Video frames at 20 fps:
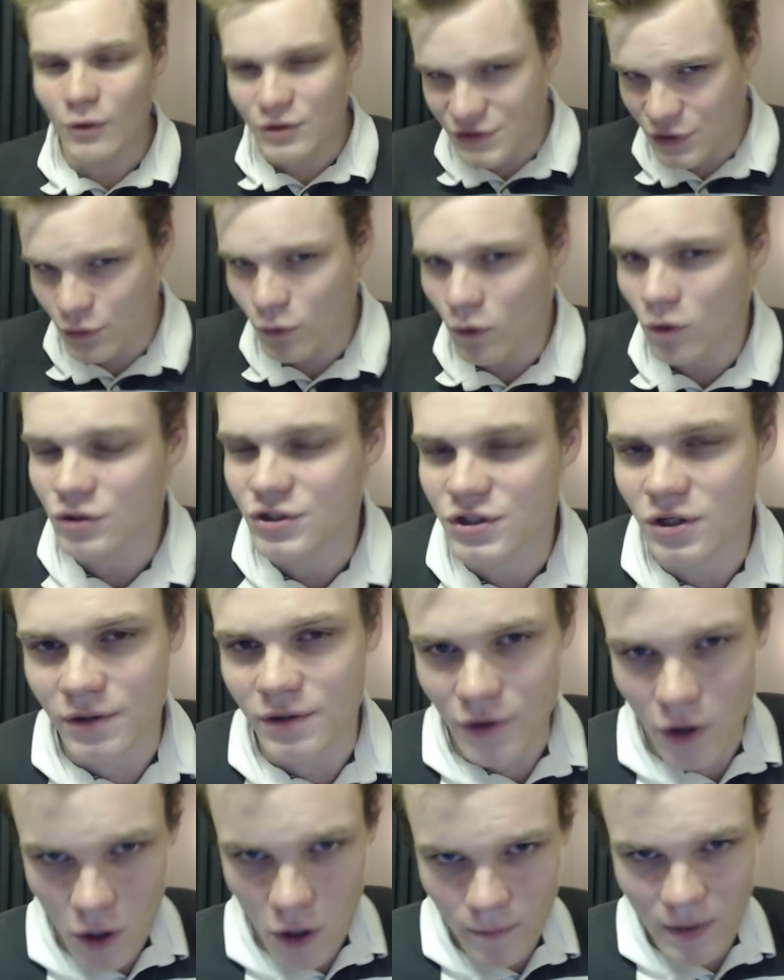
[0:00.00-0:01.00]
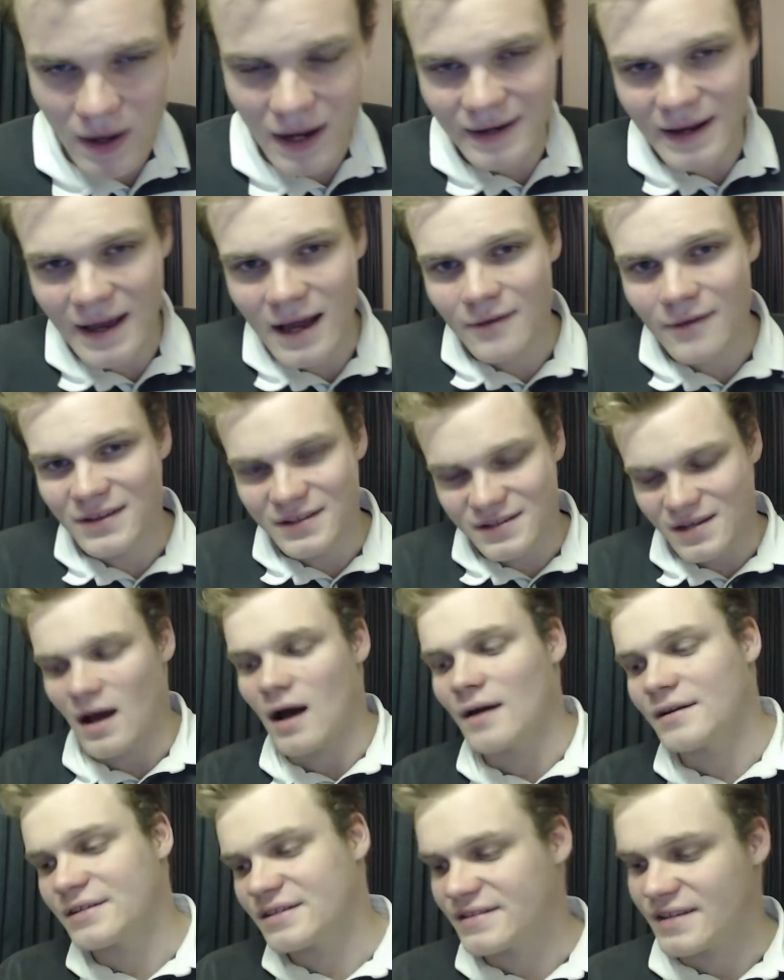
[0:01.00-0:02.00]
as you all should know by now, the
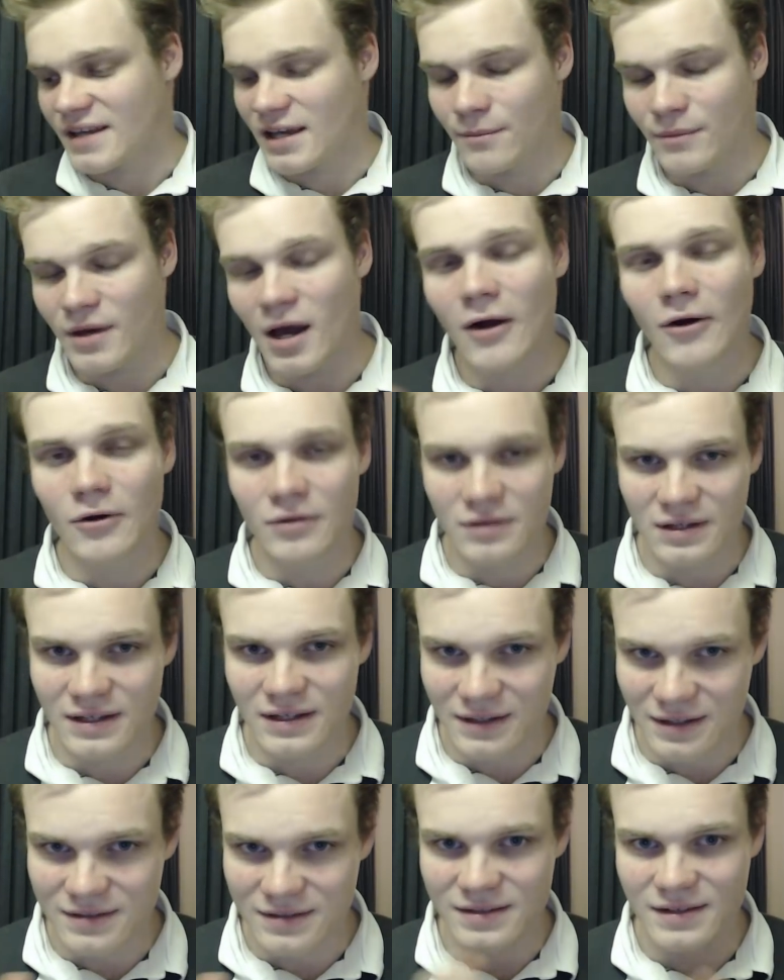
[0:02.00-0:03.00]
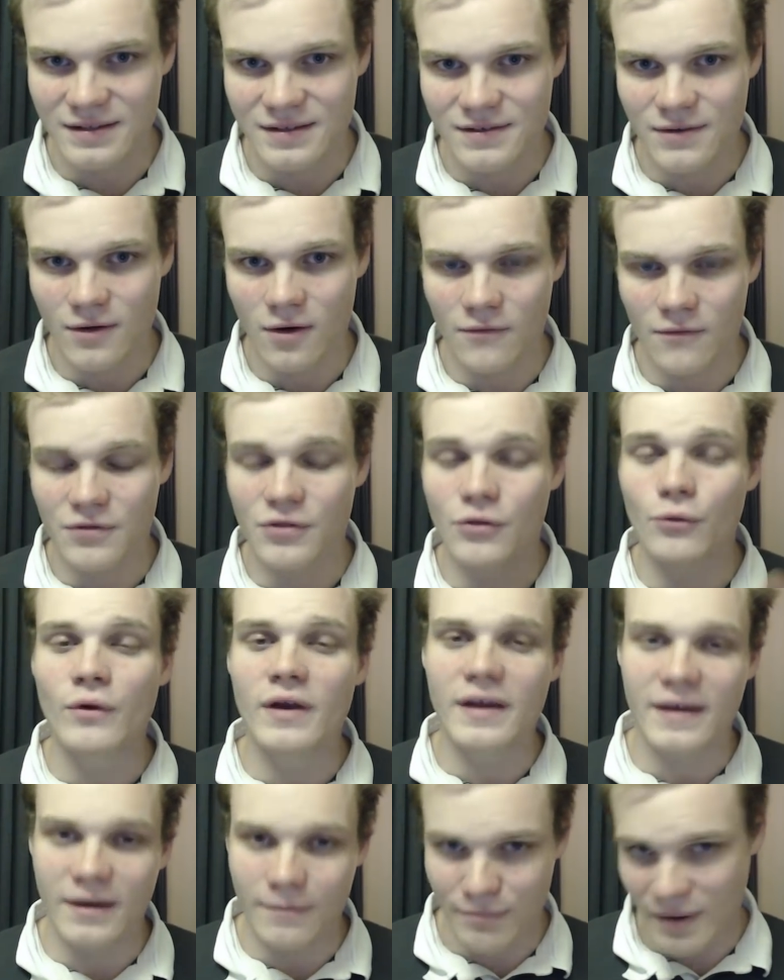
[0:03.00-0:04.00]
TARDIS team currently consists of
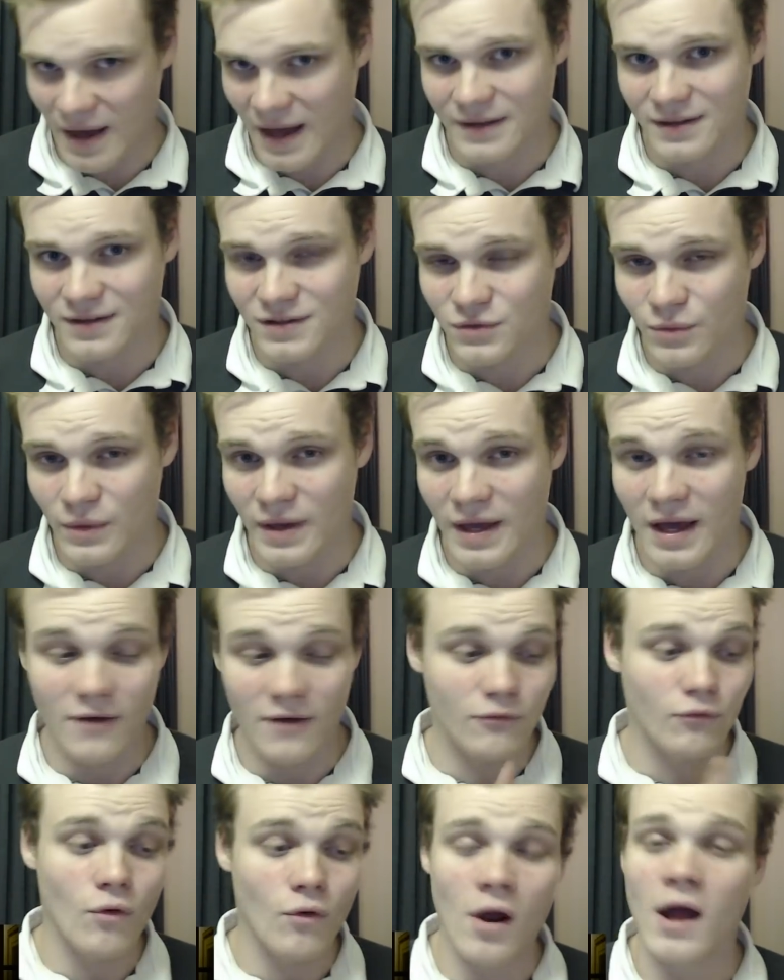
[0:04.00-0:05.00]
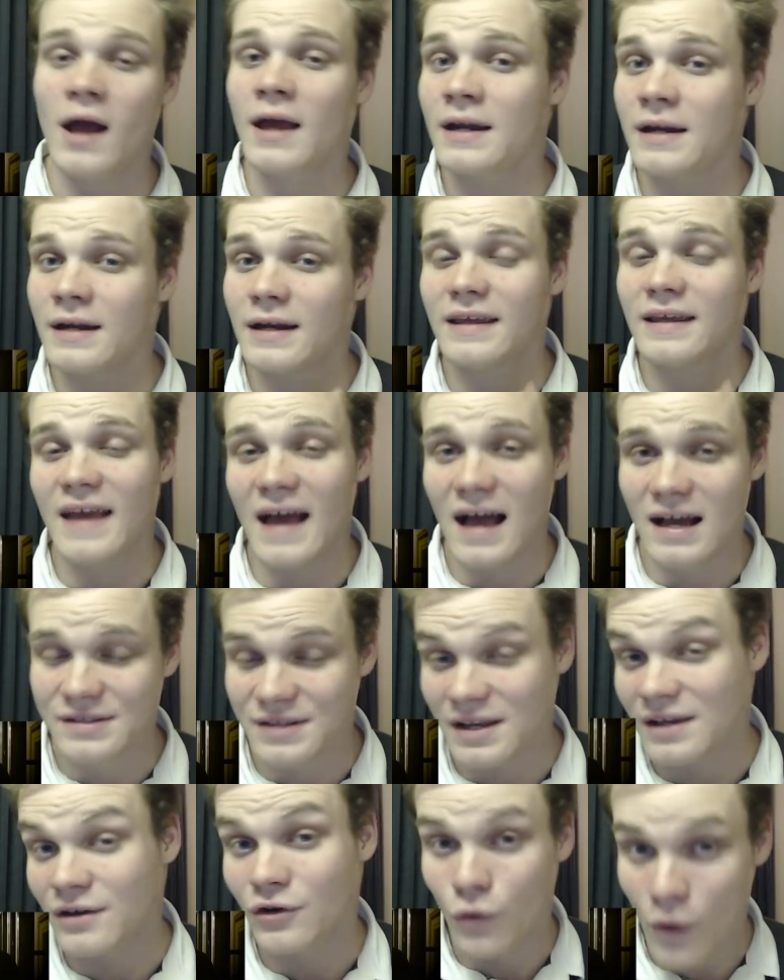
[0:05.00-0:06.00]
three companions. We have Ryan,
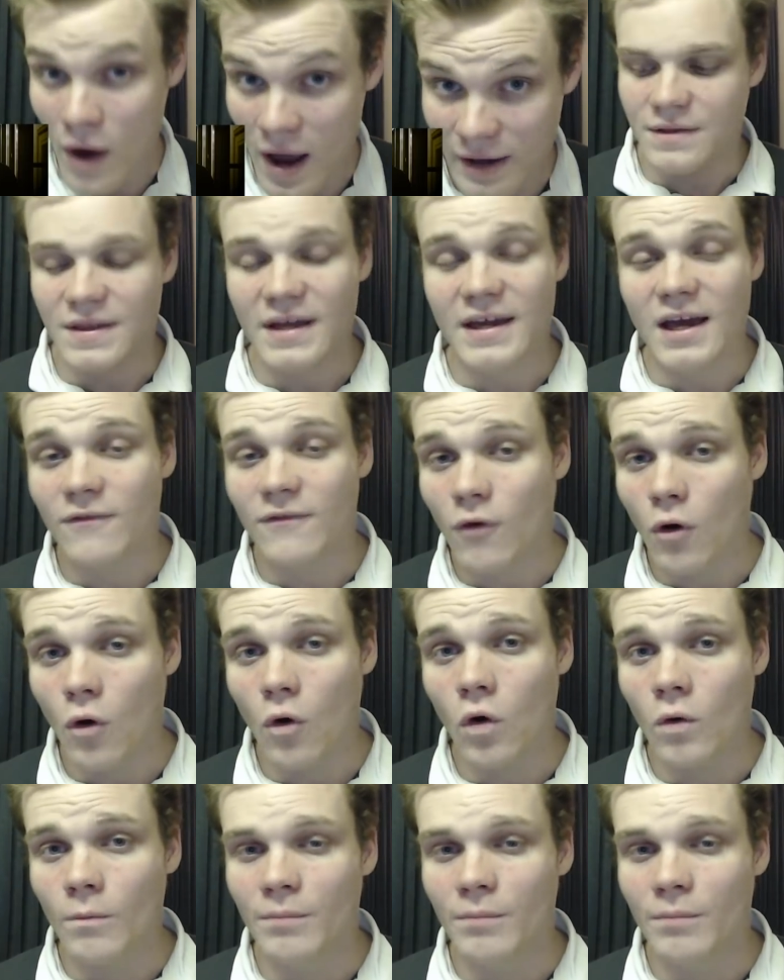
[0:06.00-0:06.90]
Yaz, and Graham. They have all